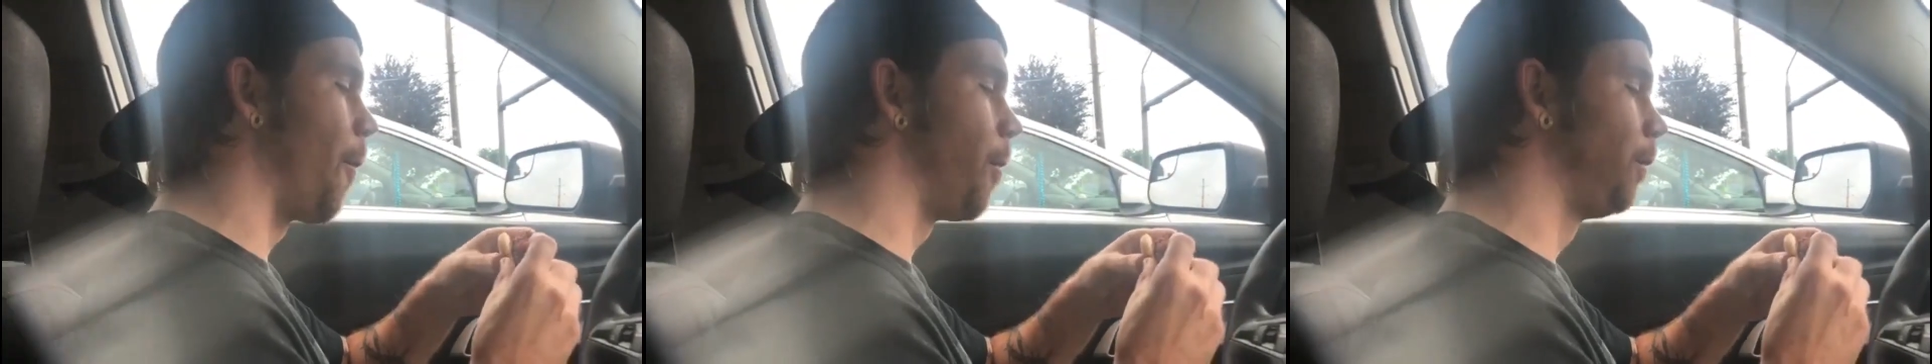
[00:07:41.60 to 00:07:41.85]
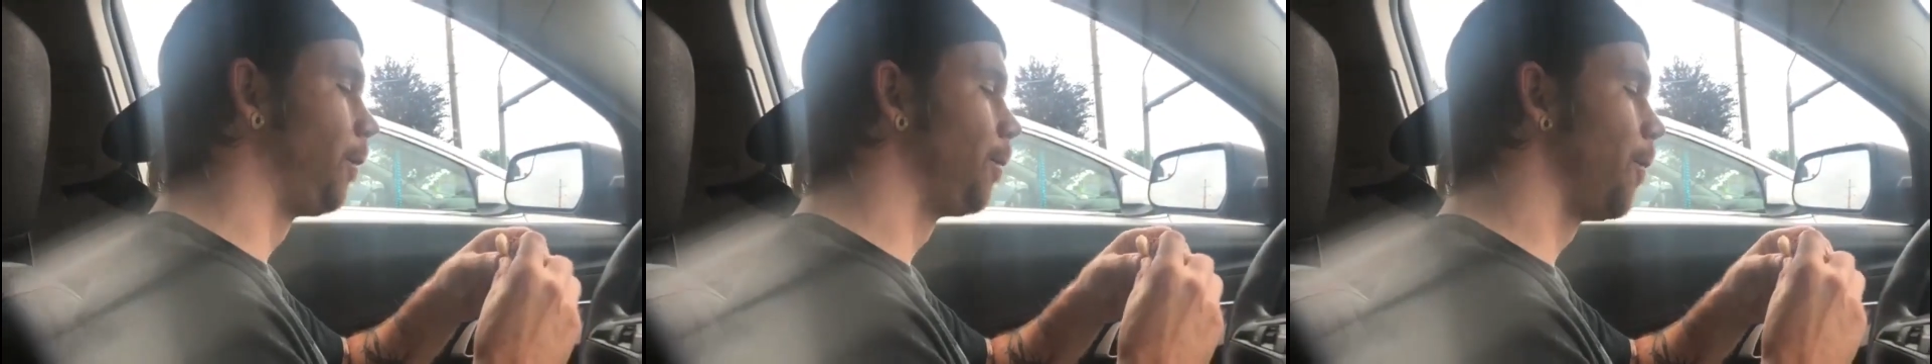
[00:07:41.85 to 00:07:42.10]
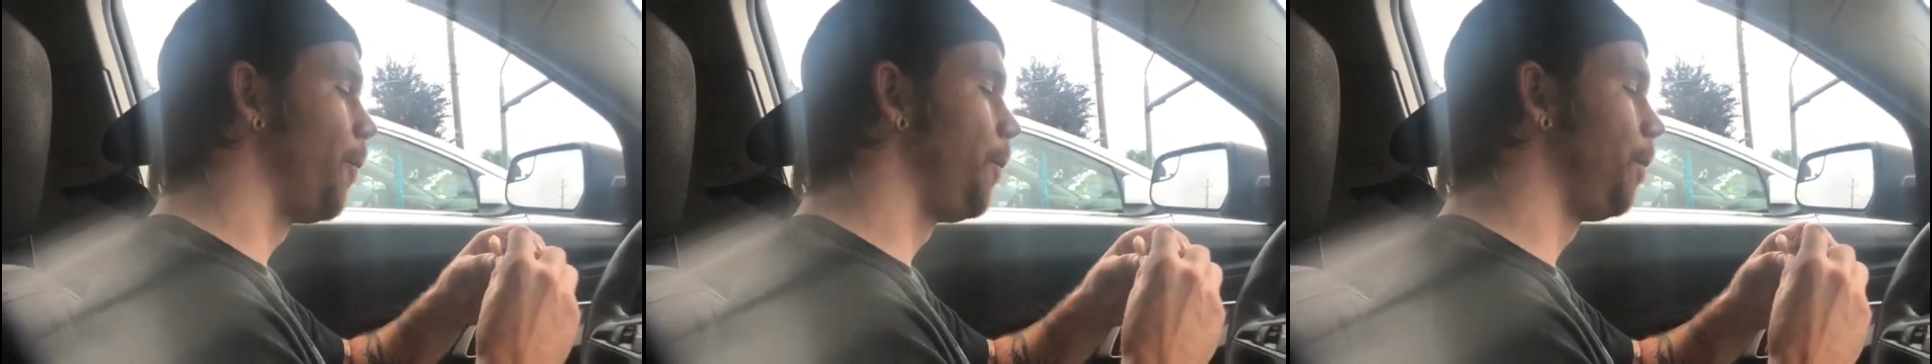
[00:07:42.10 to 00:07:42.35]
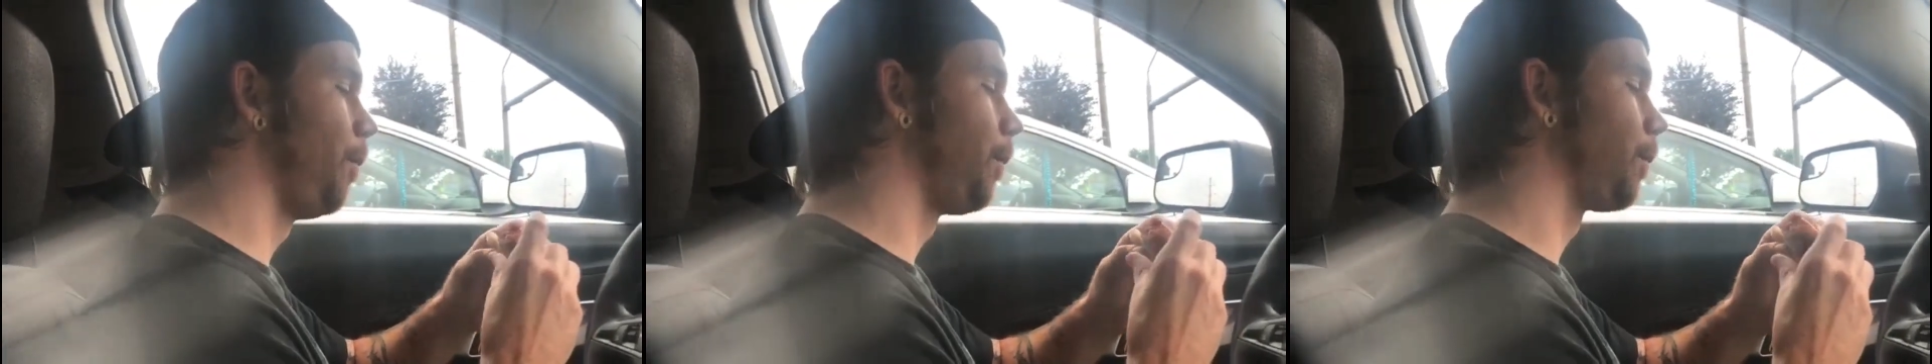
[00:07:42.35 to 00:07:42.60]
I
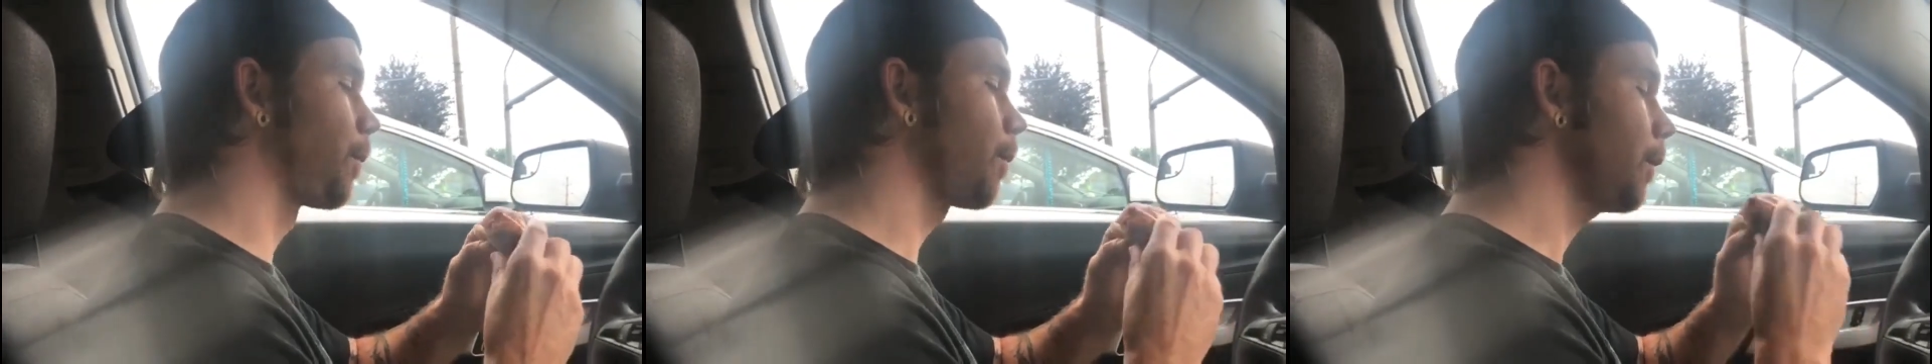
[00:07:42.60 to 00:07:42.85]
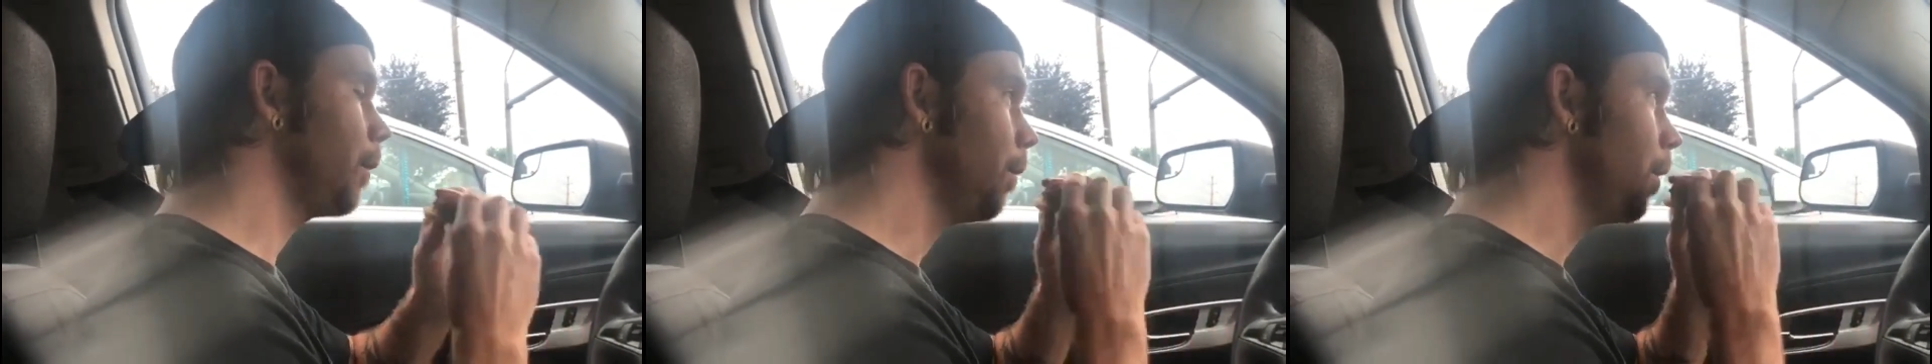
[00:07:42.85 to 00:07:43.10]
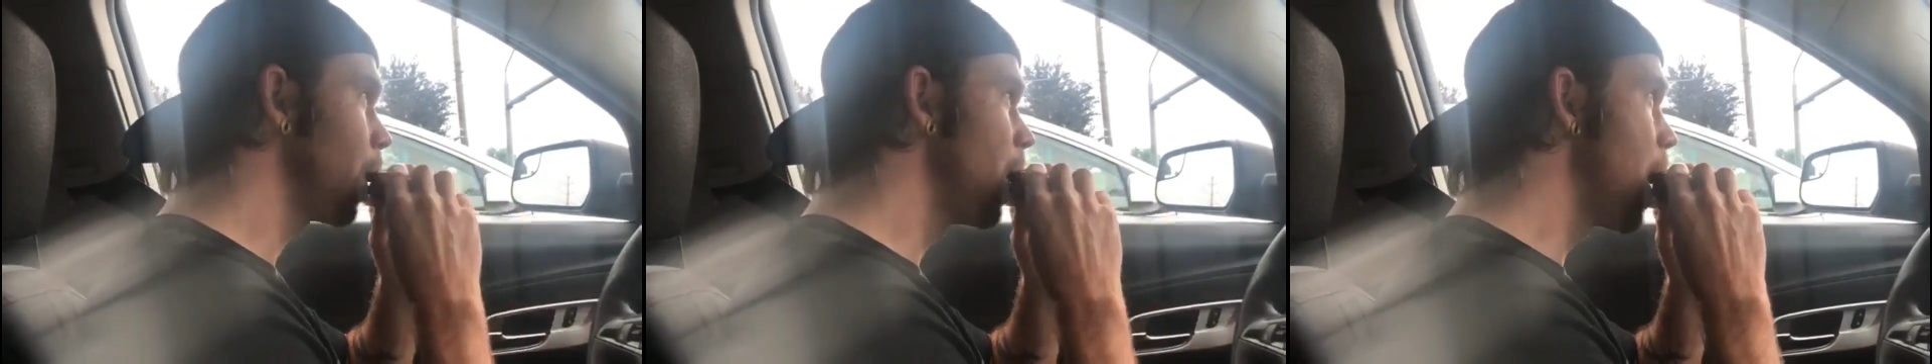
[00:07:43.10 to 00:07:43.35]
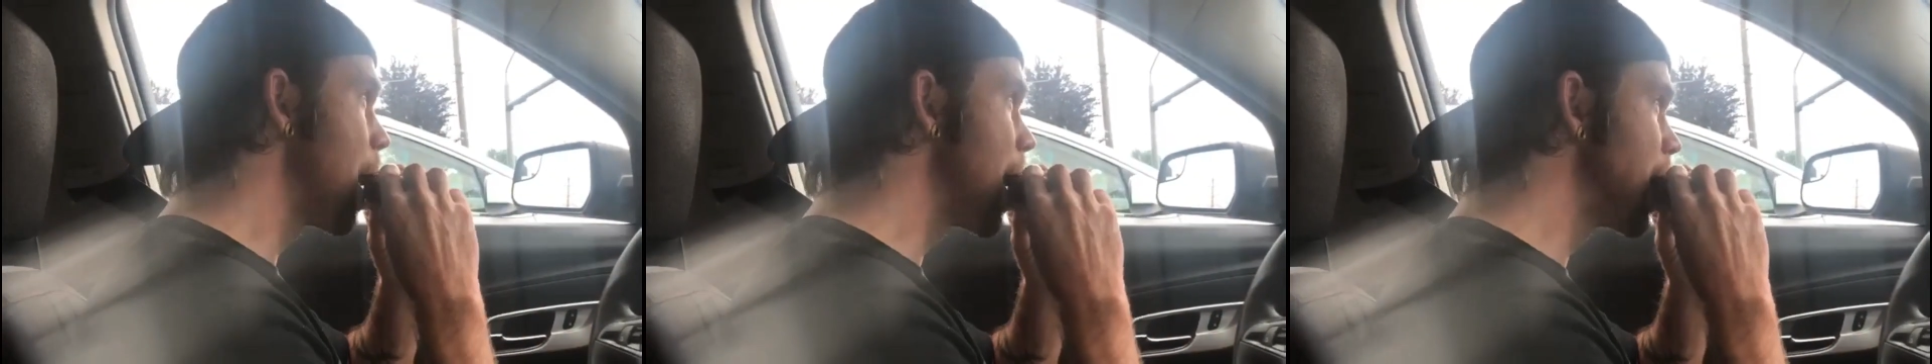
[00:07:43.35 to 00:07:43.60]
don't
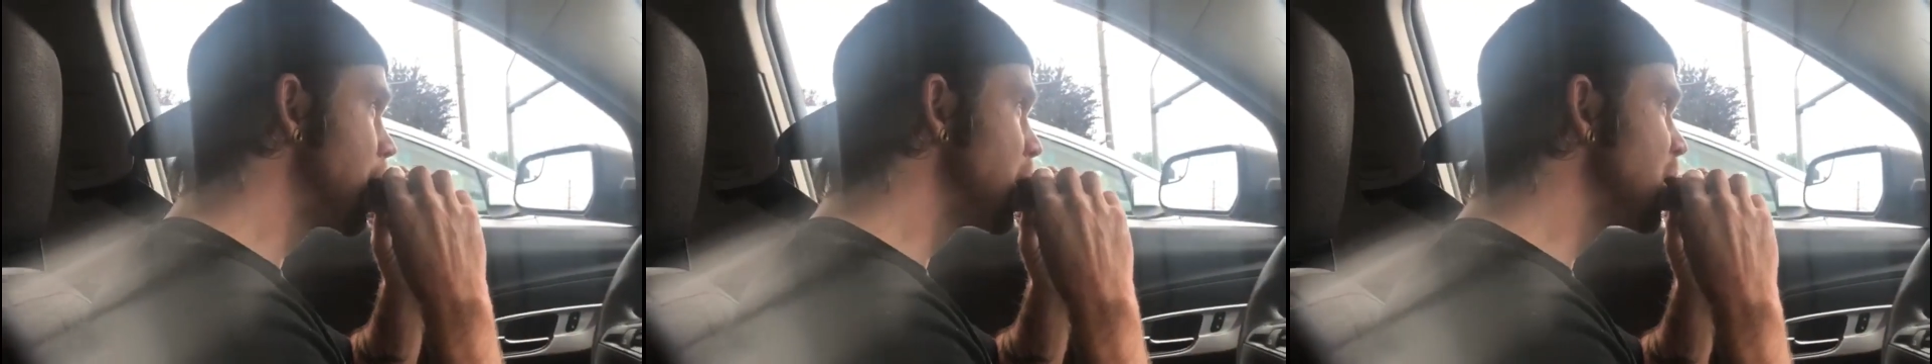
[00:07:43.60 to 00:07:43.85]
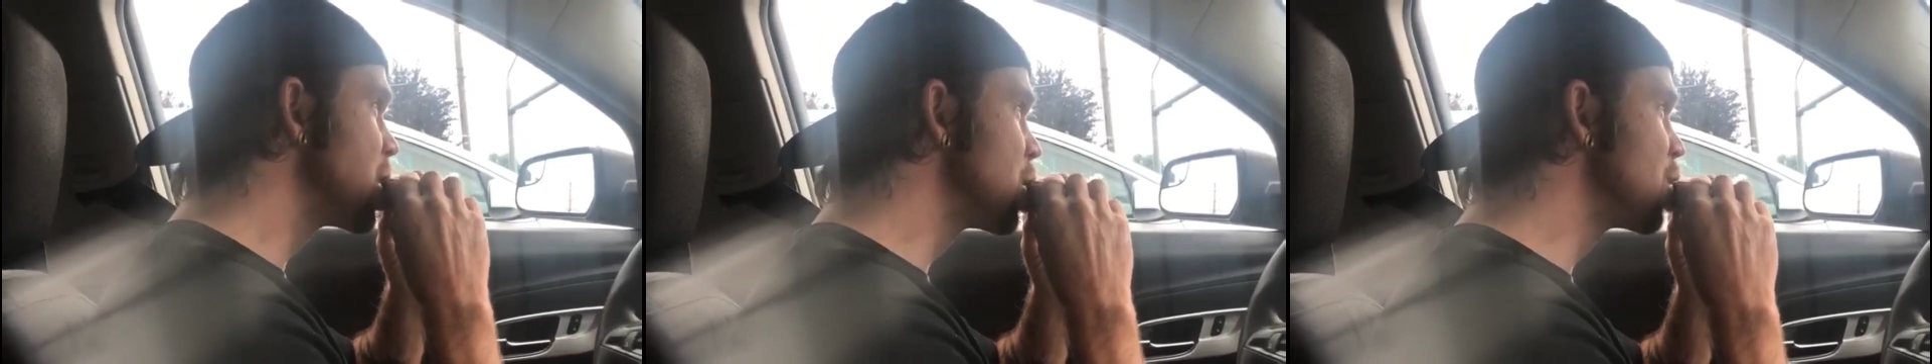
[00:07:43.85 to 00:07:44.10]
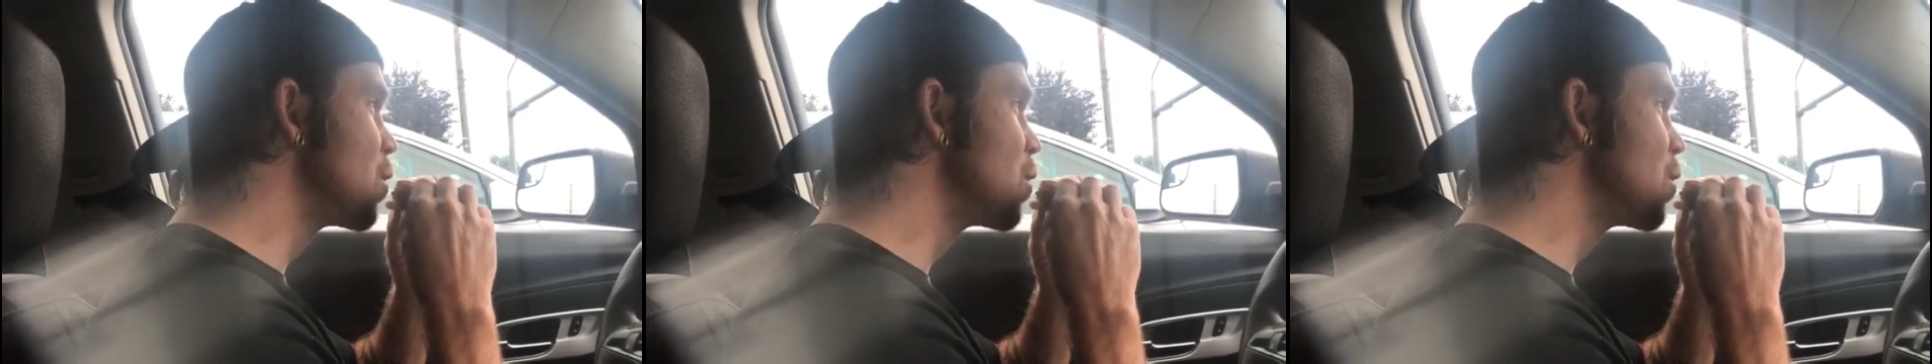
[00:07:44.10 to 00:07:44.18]
like that phrase.